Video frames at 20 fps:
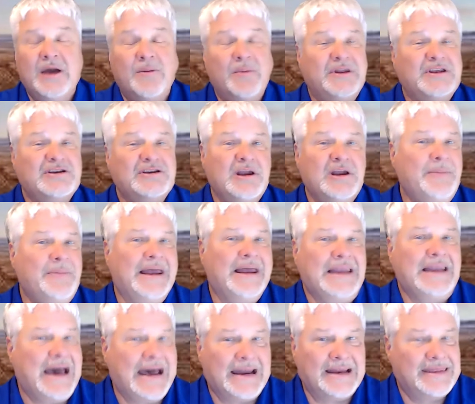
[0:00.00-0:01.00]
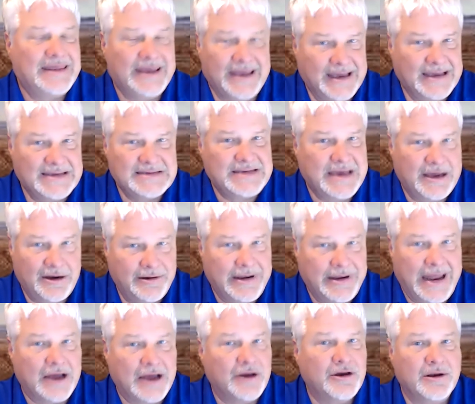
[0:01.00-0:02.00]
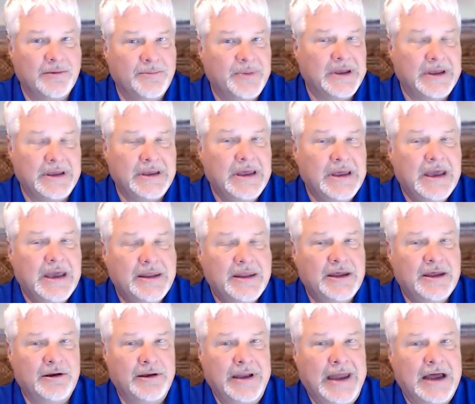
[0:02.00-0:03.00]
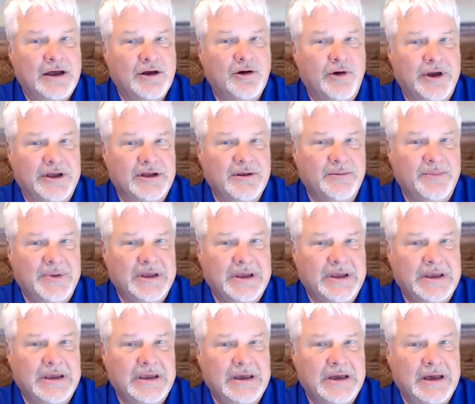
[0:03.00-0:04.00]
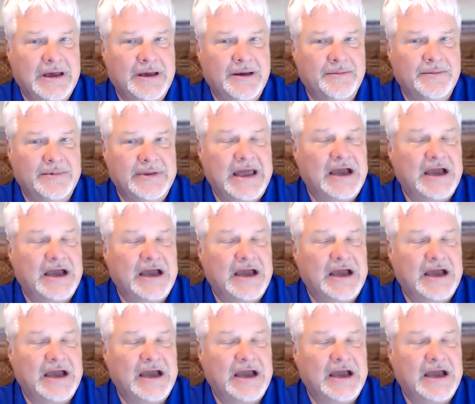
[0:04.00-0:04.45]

but there's going to be a lot of things that are not going to be that are not going to be um,